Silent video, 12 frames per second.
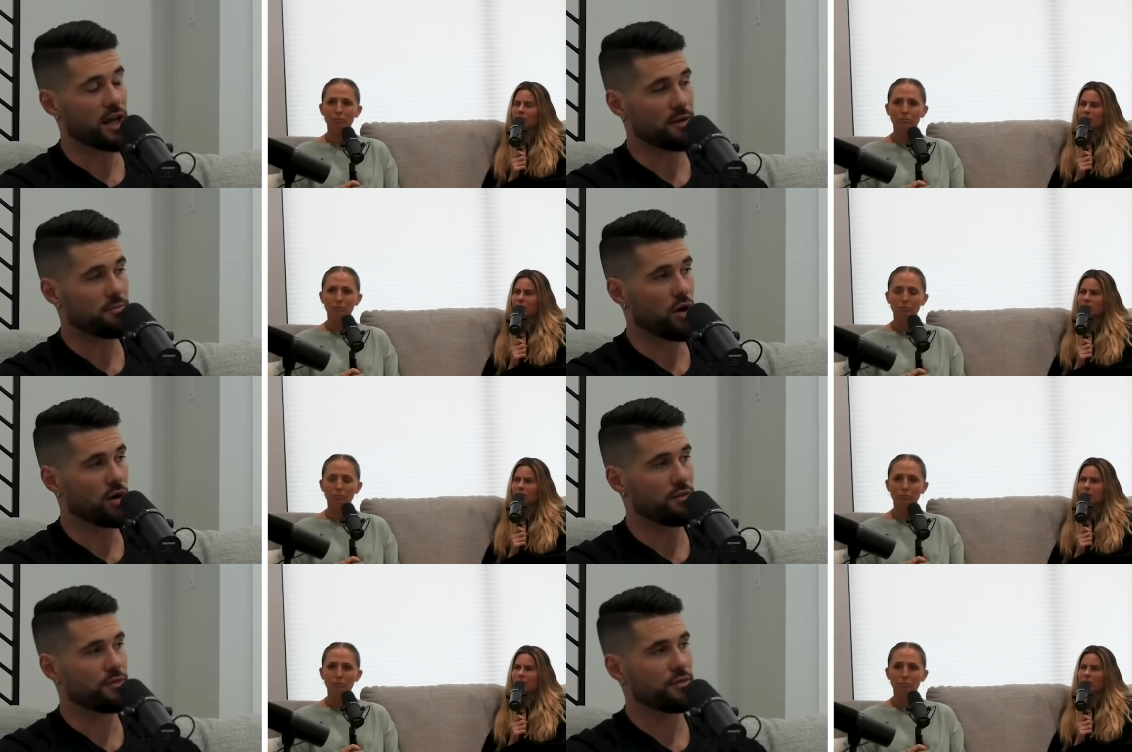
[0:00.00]
Speaker 1: not a
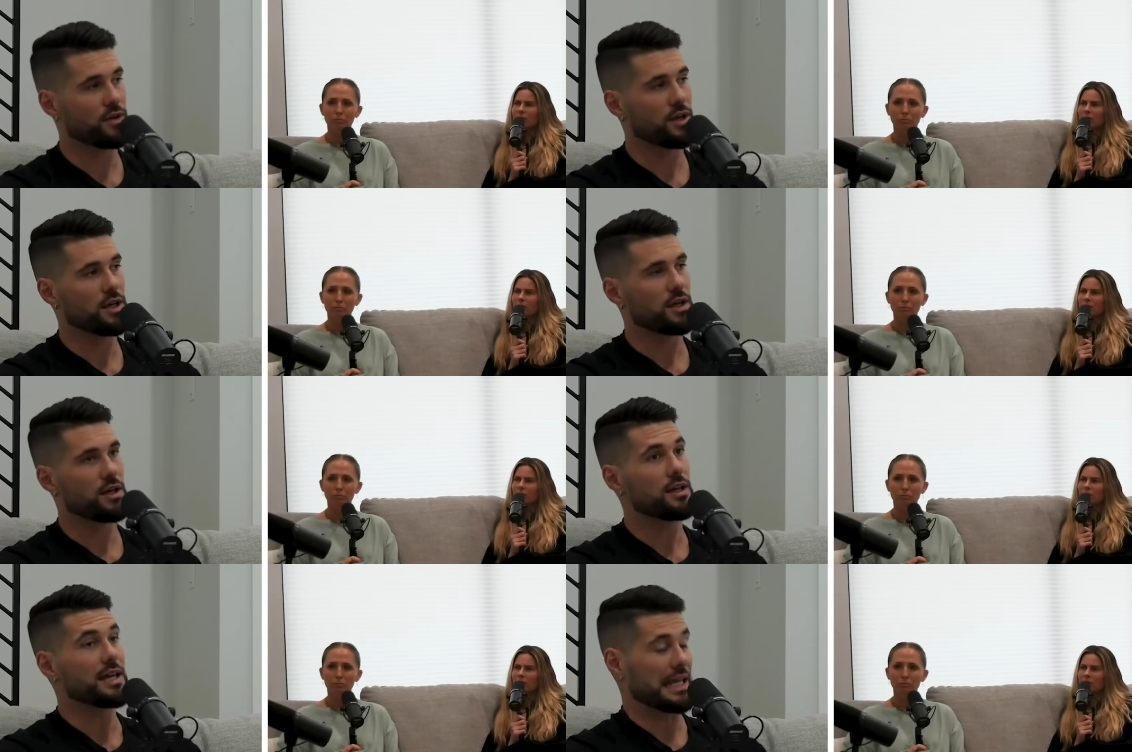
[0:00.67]
part of
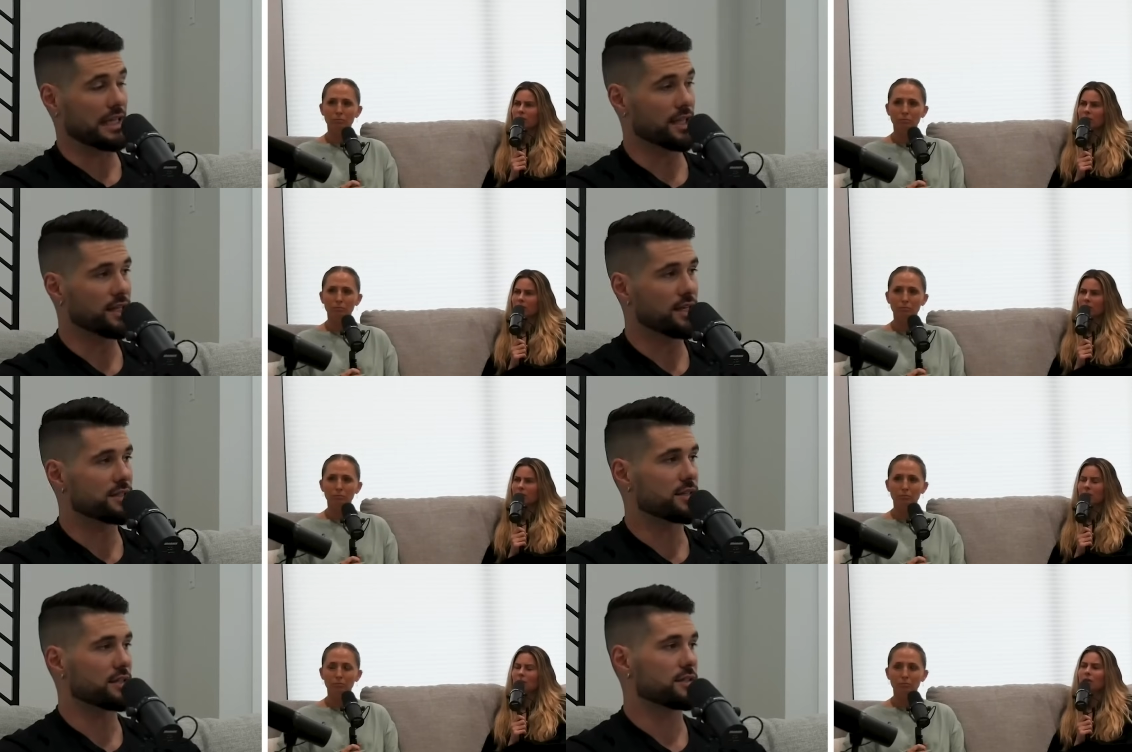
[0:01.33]
England.
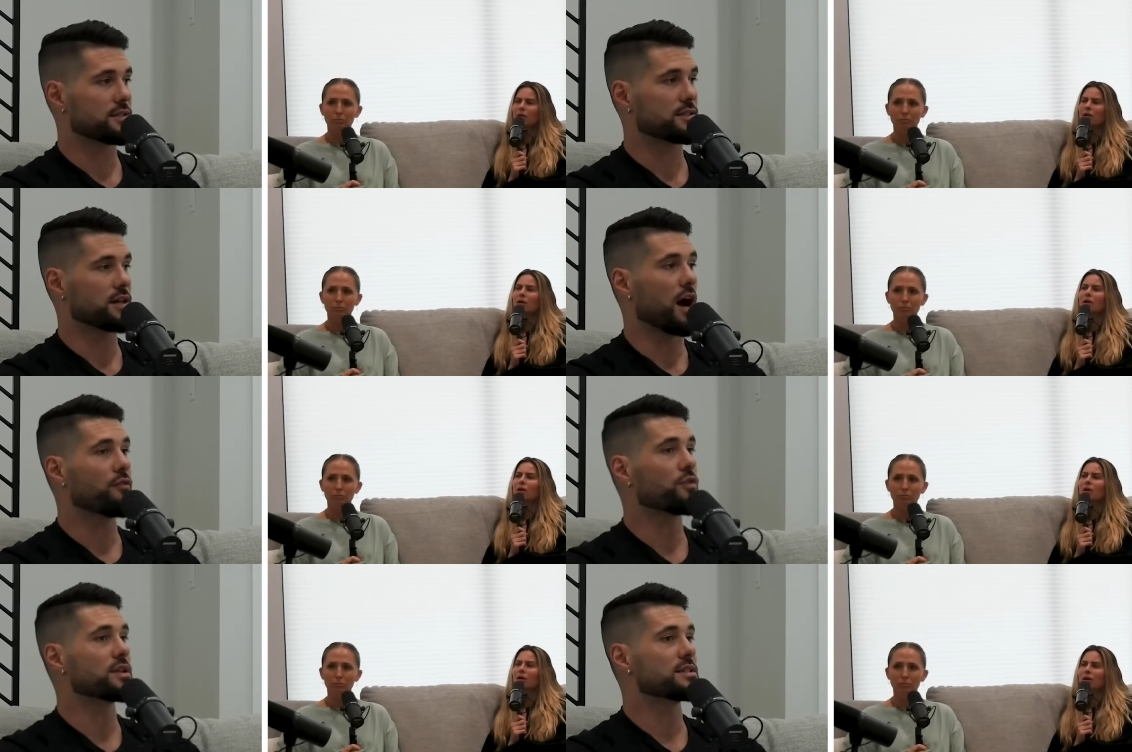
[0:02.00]
It's a
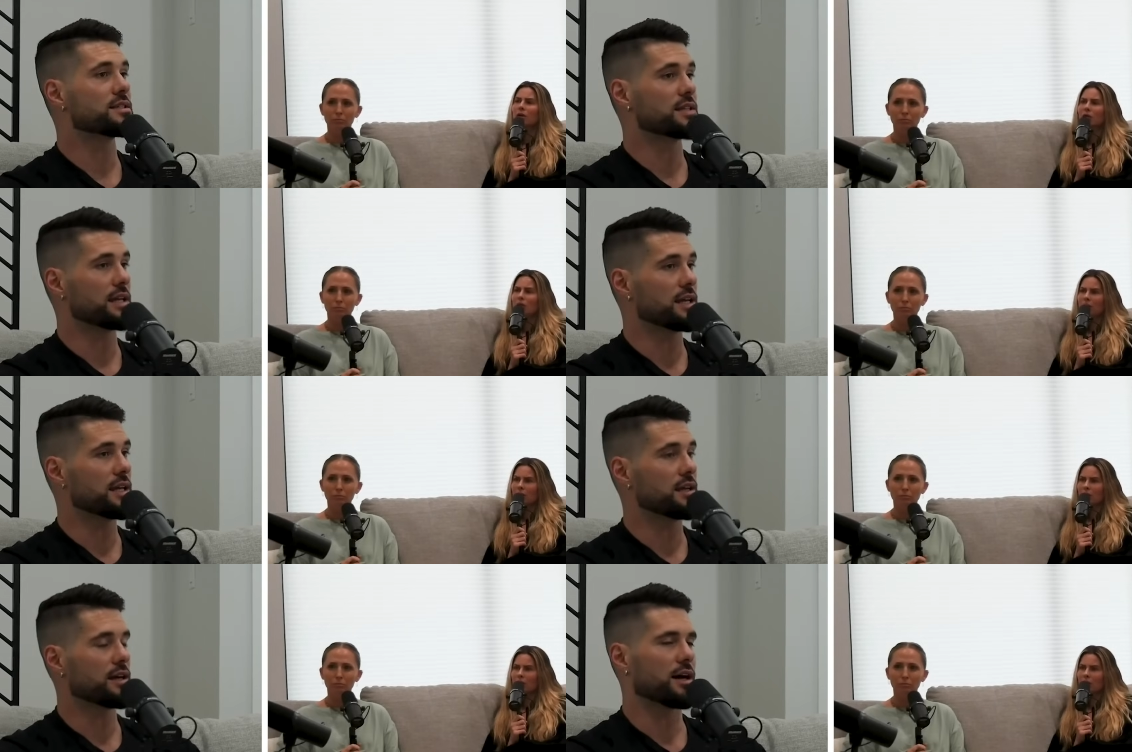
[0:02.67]
sovereign
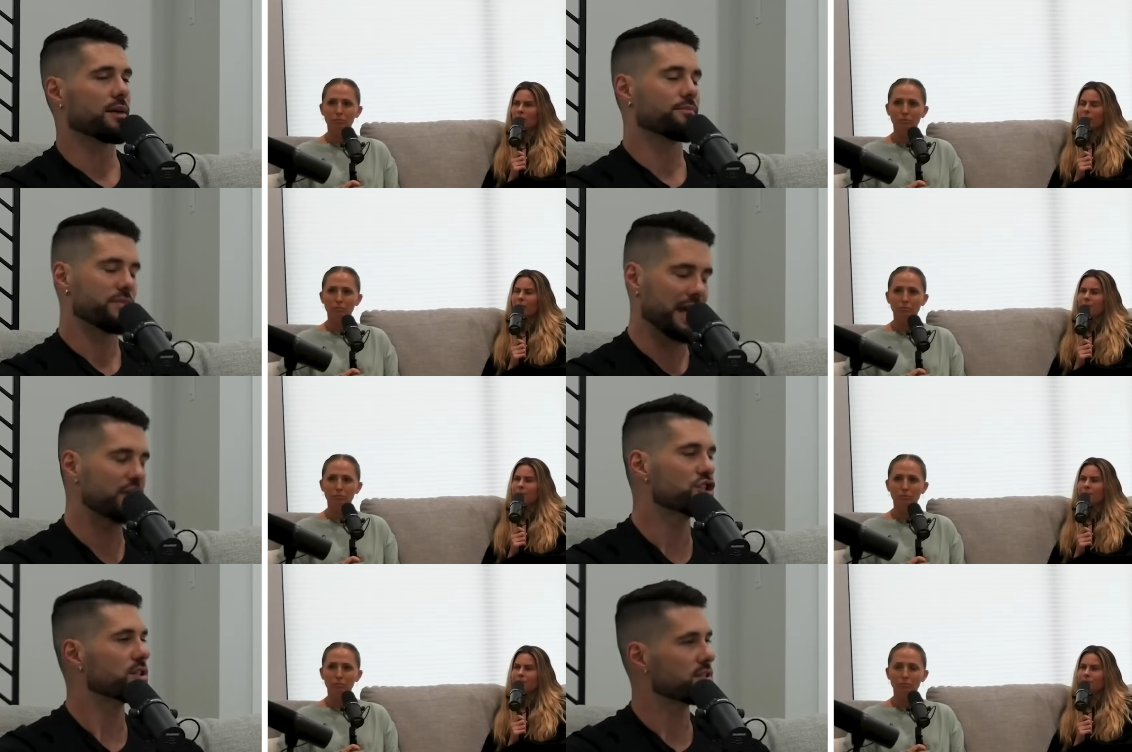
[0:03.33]
city, um,
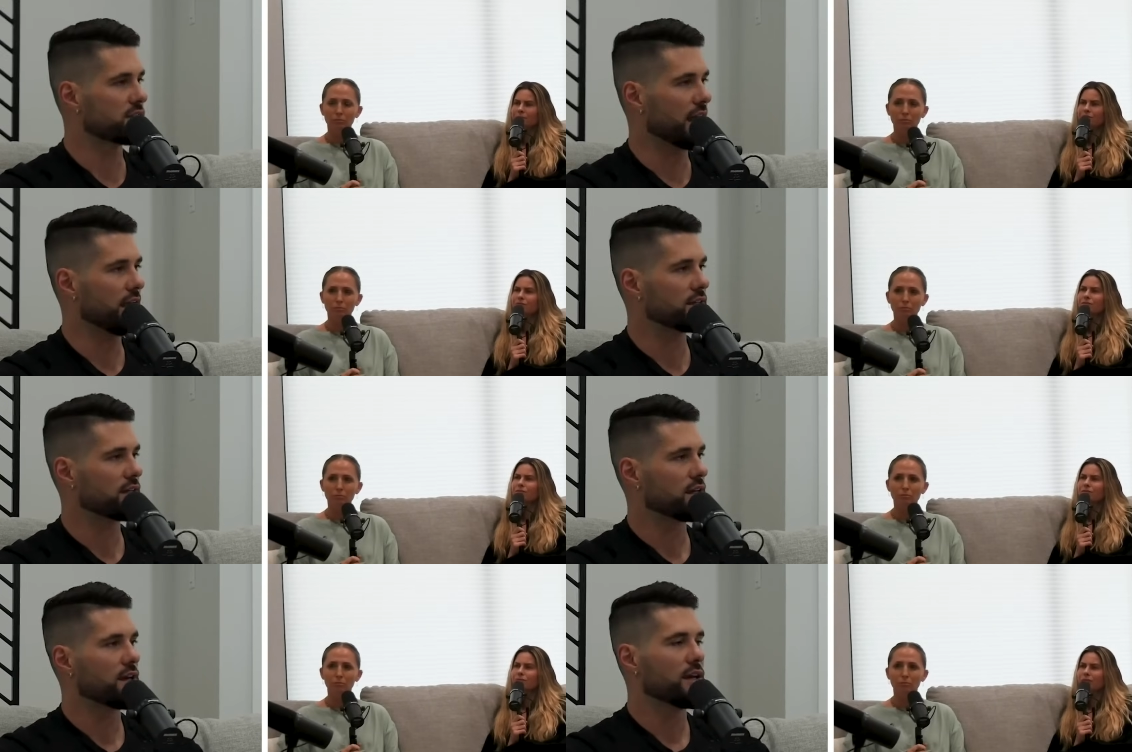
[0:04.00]
nation
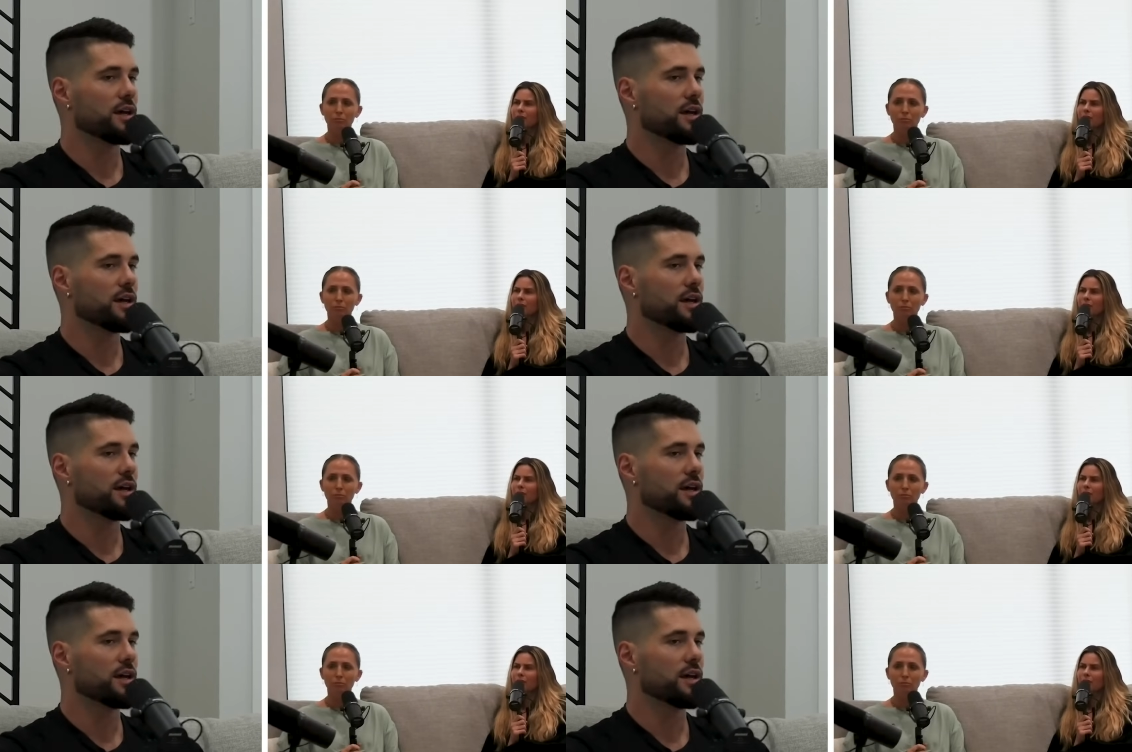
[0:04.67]
state. Mm-hmm.